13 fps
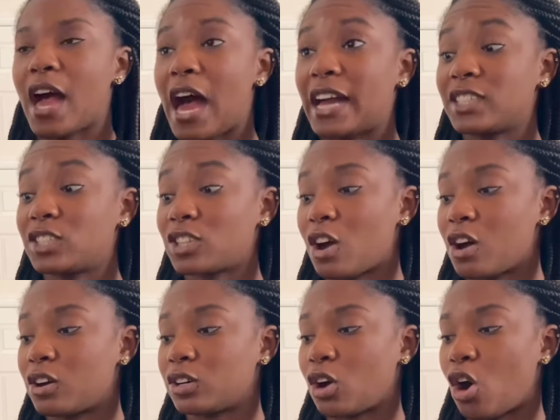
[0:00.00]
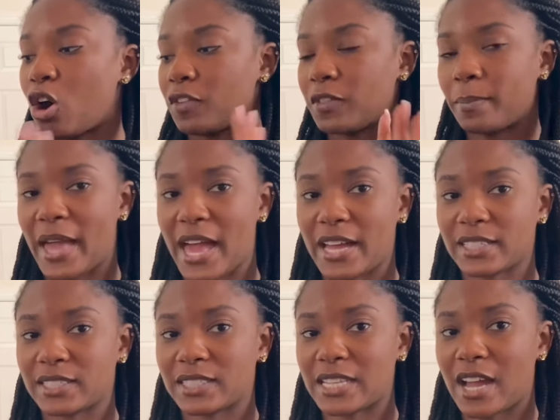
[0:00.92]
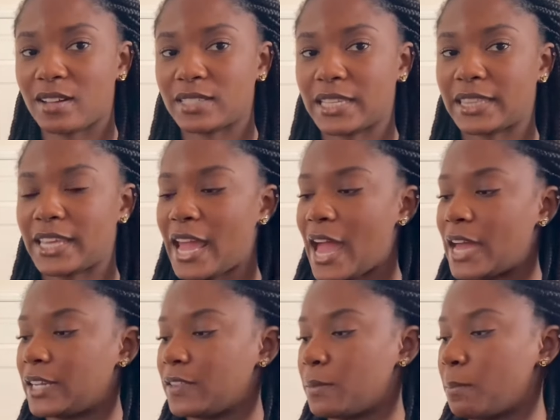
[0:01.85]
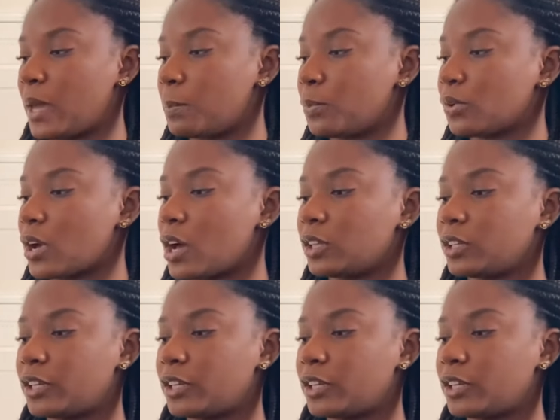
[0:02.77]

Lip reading: I saw all the bag styles that they had in the maple color,